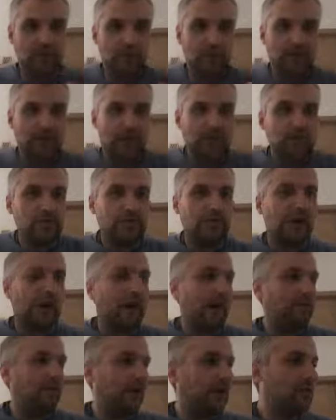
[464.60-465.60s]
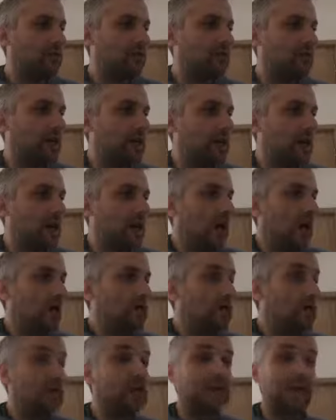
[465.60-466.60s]
windows of the farmhouse.
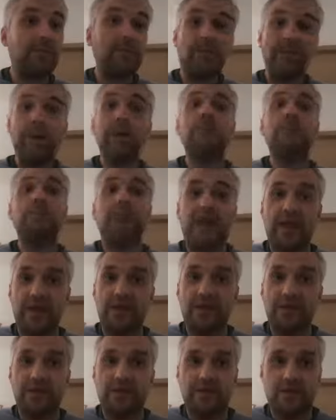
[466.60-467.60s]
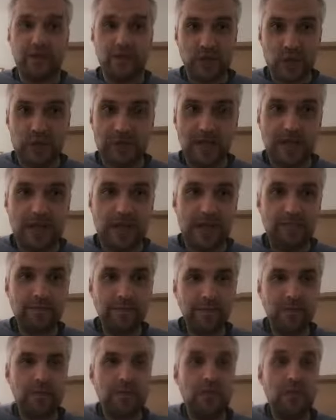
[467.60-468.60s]
Also, some of his peers that are joining
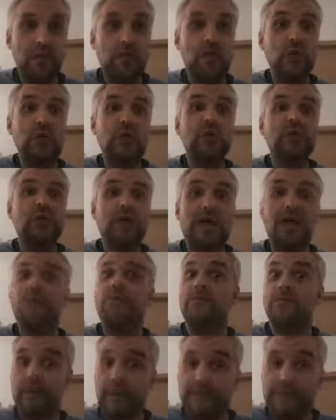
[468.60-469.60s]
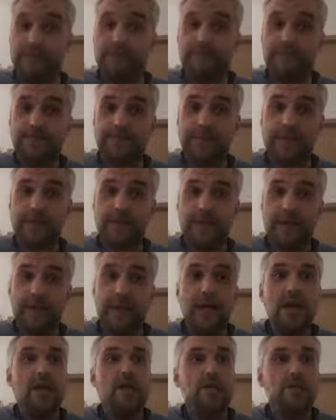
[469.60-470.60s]
him do the same thing.
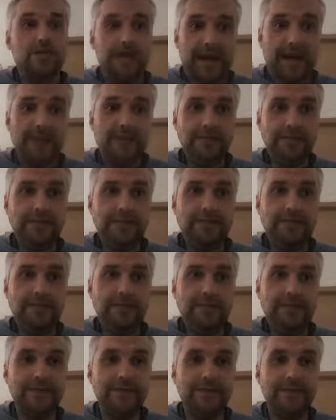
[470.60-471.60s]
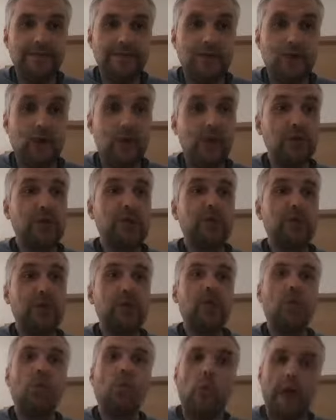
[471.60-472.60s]
Then, all those
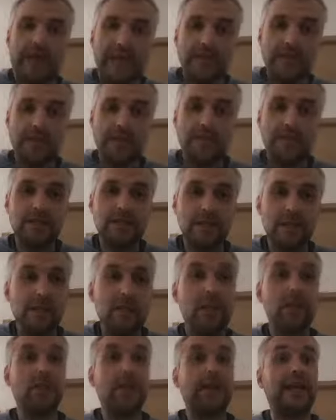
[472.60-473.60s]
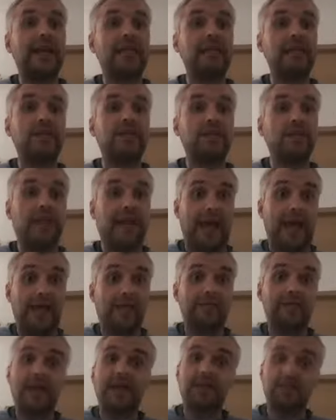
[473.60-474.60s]
people wait till the grenades
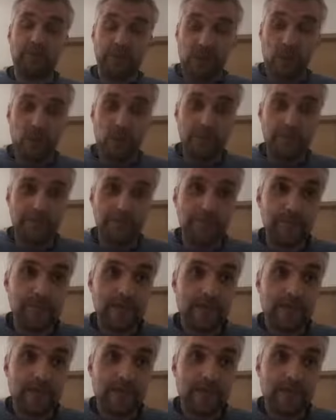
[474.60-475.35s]
explode,